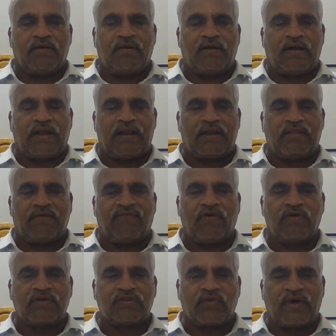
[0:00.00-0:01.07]
And the
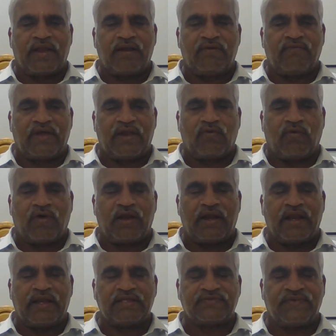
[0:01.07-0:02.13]
fourth one, when one
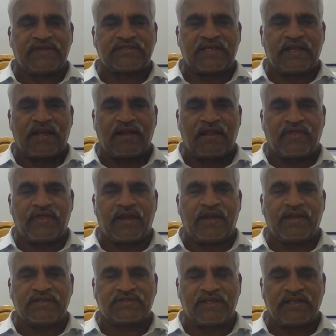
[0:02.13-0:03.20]
end is fixed and the other end
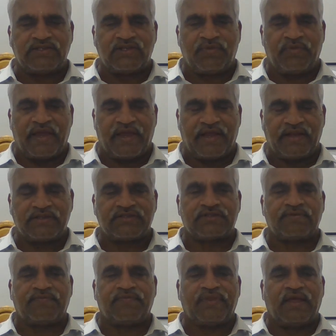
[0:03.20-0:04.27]
is hinged, means
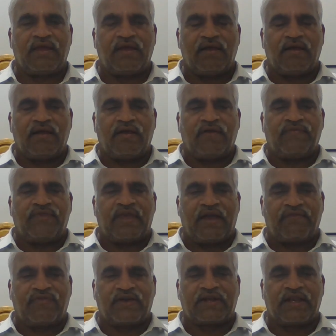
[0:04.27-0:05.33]
the
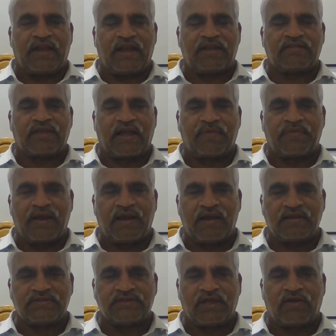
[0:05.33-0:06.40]
effective length capital L
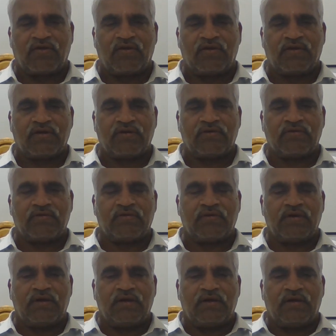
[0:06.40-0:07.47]
is equal to
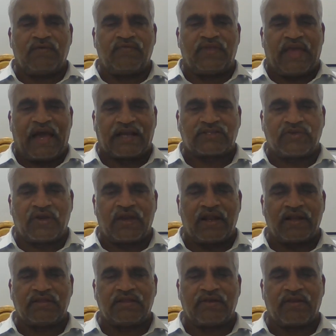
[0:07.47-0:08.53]
the actual
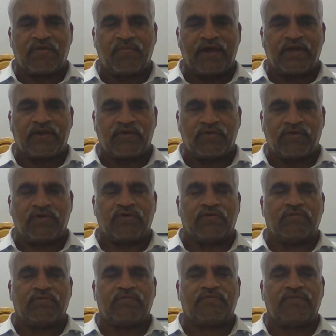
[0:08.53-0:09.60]
length divided by root 2.
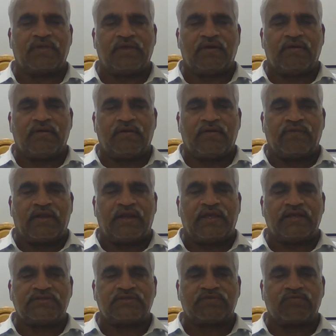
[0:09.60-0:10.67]
It
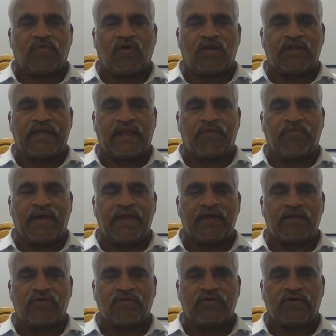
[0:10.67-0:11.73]
is small l by
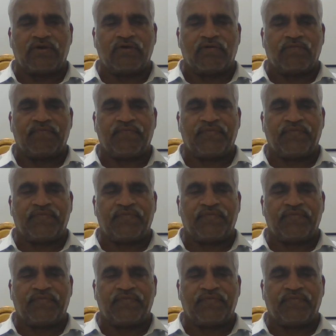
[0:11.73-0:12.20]
root 2.